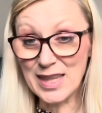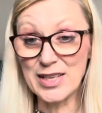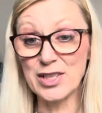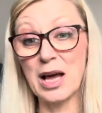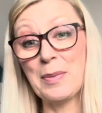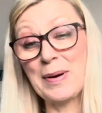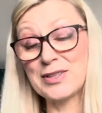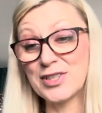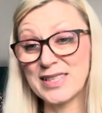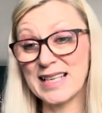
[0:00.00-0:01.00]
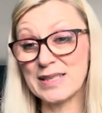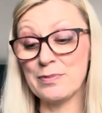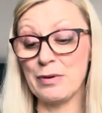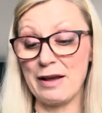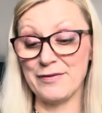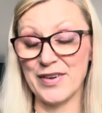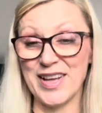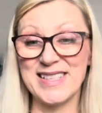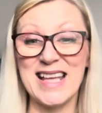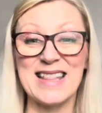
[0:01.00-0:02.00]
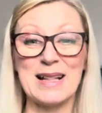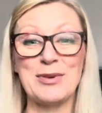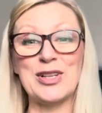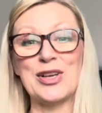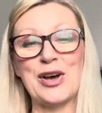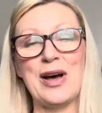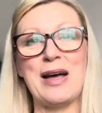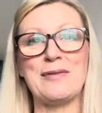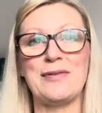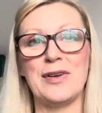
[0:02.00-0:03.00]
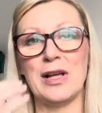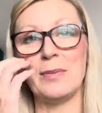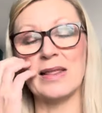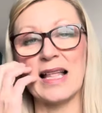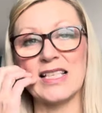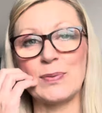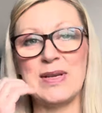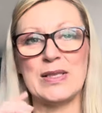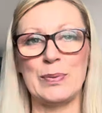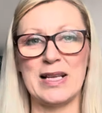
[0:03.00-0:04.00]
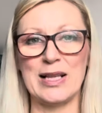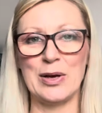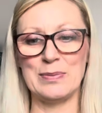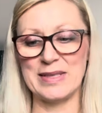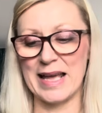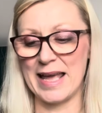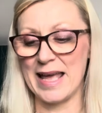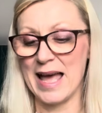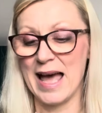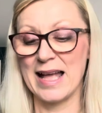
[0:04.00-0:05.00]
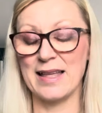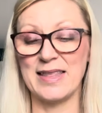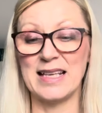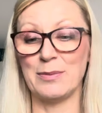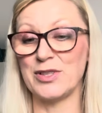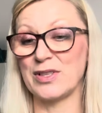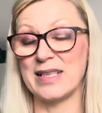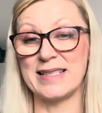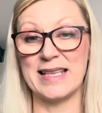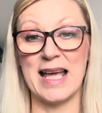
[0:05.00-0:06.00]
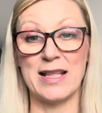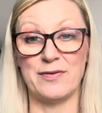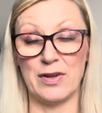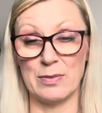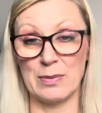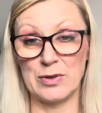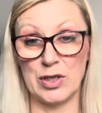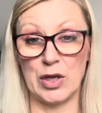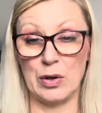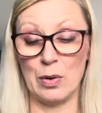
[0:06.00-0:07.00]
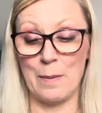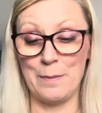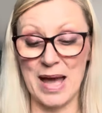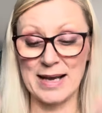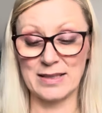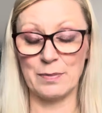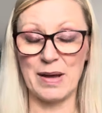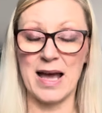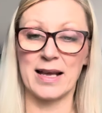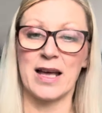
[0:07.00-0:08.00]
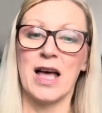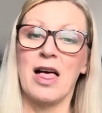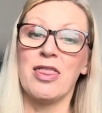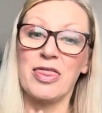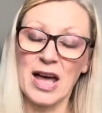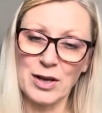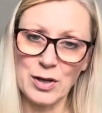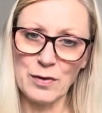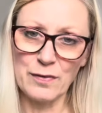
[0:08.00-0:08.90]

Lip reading: So I'm about to just get some breakfast, and then I'm going to go and film last week's weekly update. I think I'm just going to sit and film them two back to back. Thank you